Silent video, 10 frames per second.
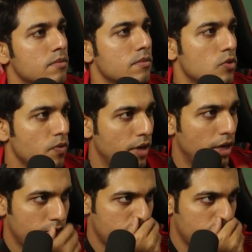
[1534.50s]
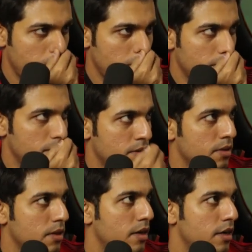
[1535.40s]
do we have spears?
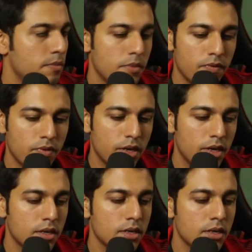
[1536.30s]
Let me find.